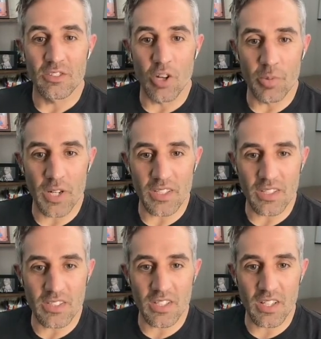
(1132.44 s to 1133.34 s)
No, but I
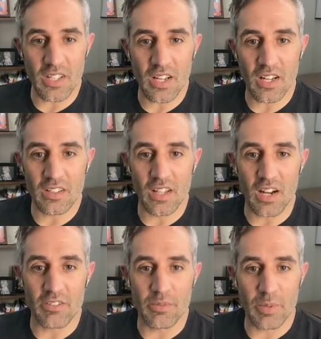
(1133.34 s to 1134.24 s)
did see he had a
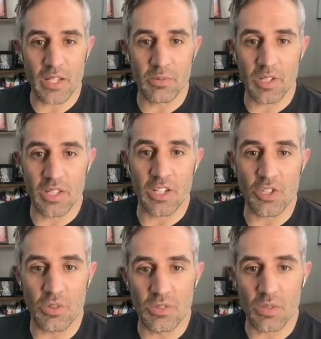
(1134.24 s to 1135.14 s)
lot of abandonment
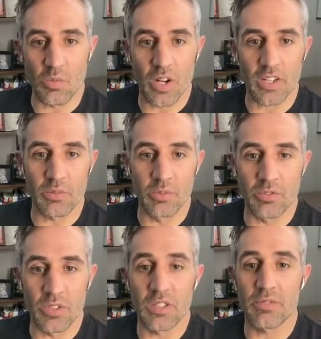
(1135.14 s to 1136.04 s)
issues and wanted to
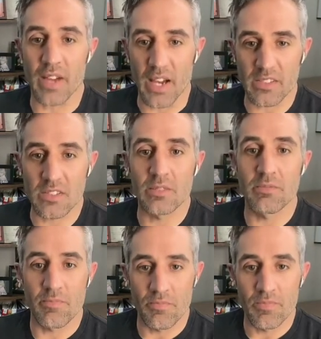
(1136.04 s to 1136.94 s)
move really fast.
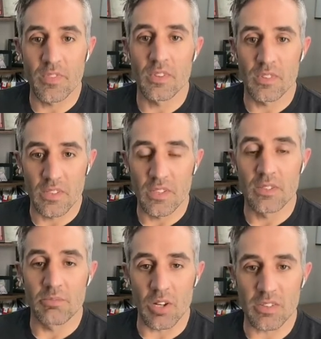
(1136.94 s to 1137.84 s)

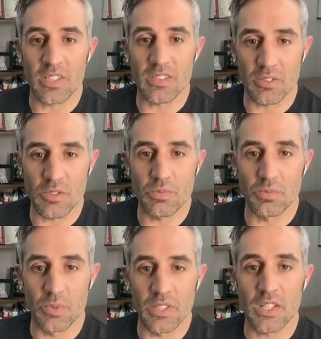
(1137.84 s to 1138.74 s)
Mark, that sounds
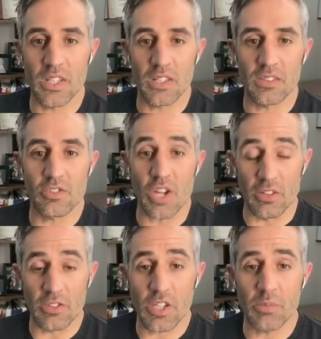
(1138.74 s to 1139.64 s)
really
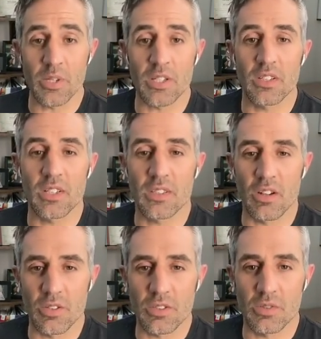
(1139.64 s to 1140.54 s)
challenging, but
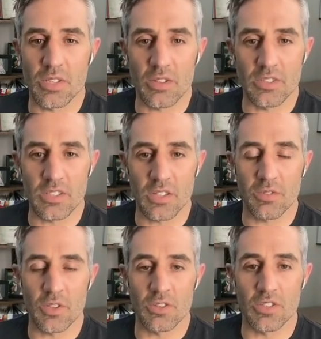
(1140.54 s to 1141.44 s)
it also sounds as
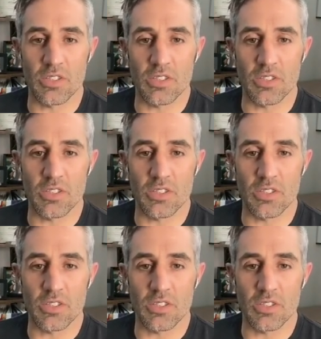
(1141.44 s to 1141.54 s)
if you're